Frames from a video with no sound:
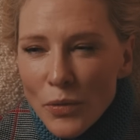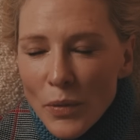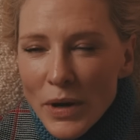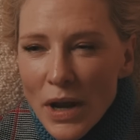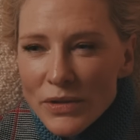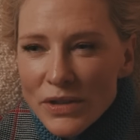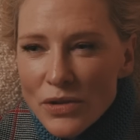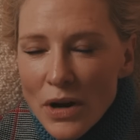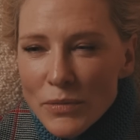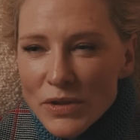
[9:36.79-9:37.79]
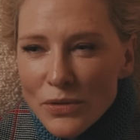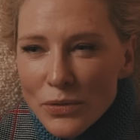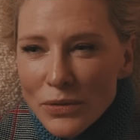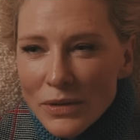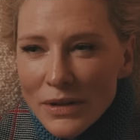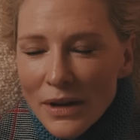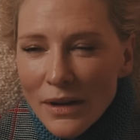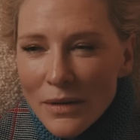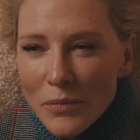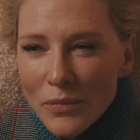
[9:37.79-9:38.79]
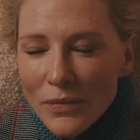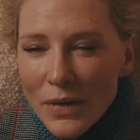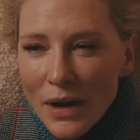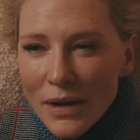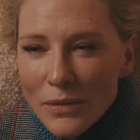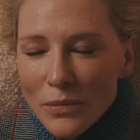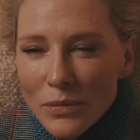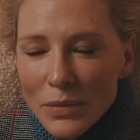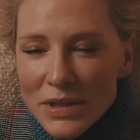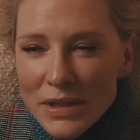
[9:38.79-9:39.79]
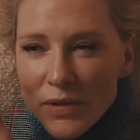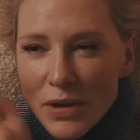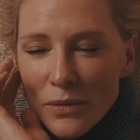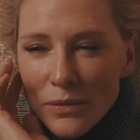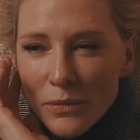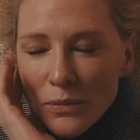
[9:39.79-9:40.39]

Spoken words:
When I was at drama school, I was living